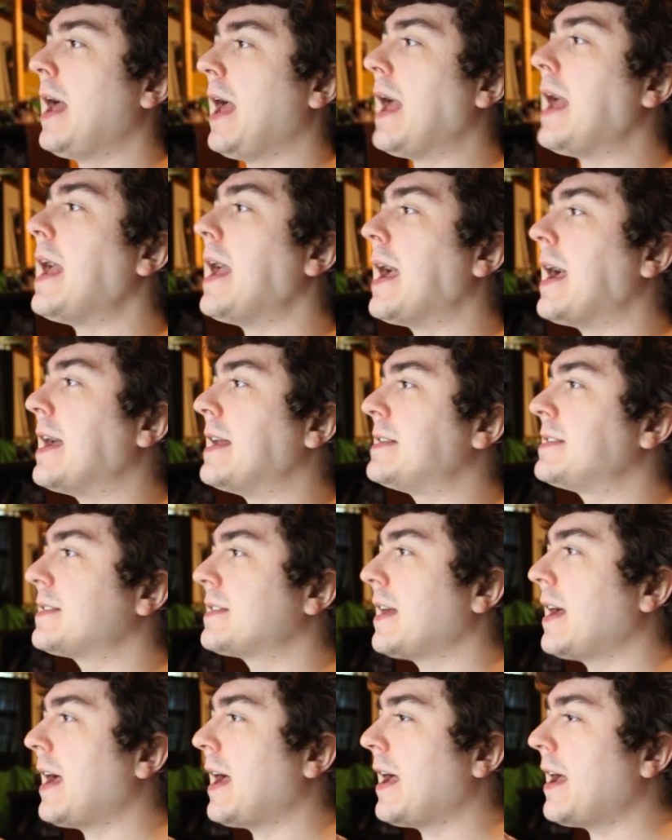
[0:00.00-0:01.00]
And
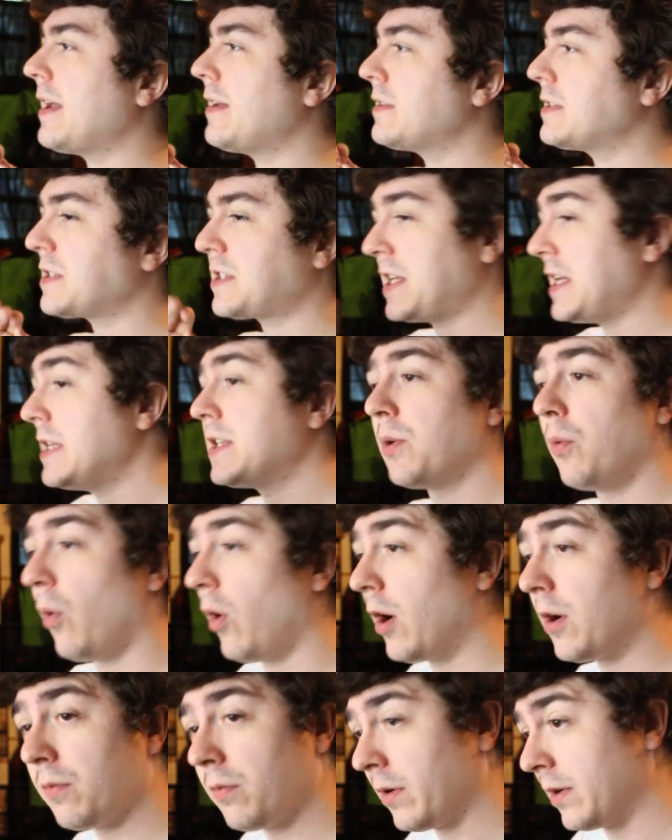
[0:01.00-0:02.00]
Season
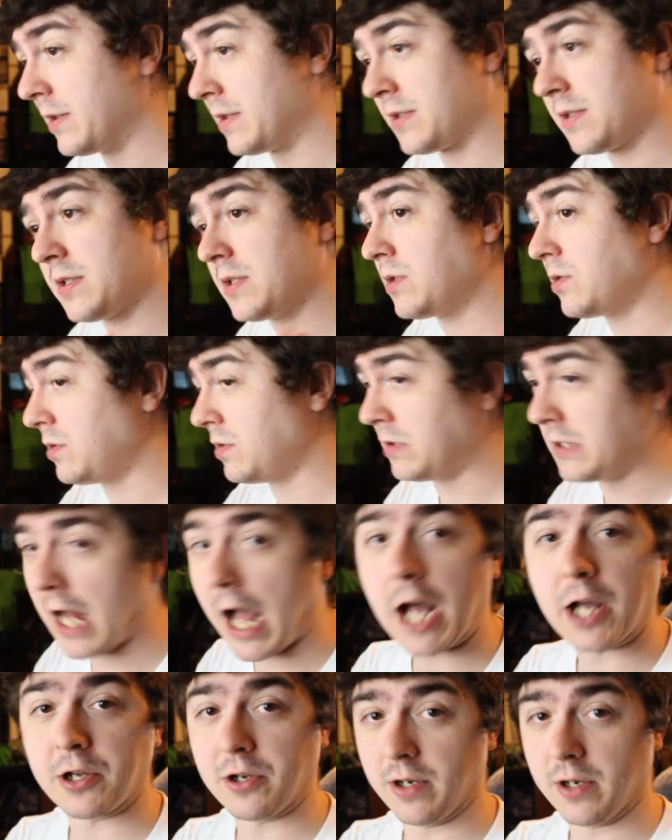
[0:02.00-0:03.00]
1 was
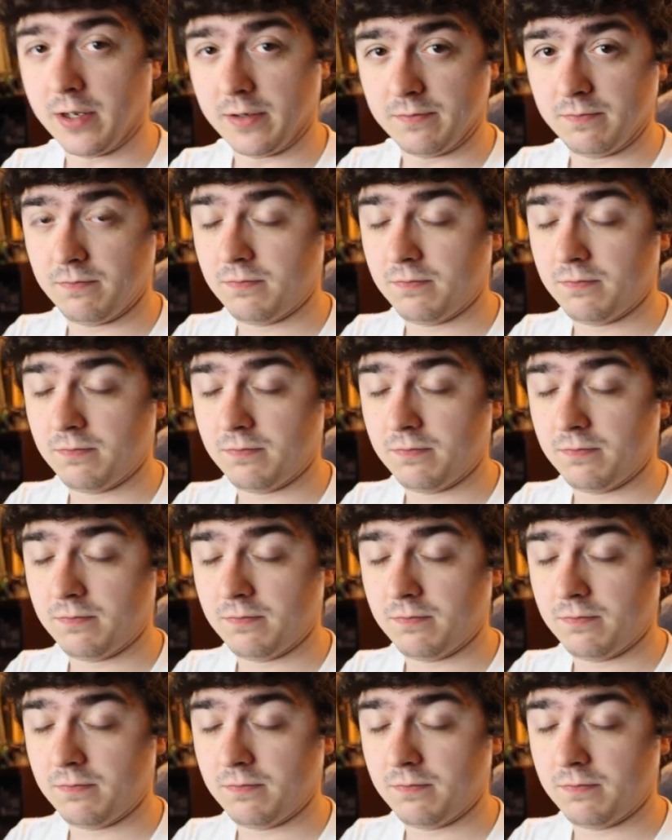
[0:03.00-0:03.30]
not good.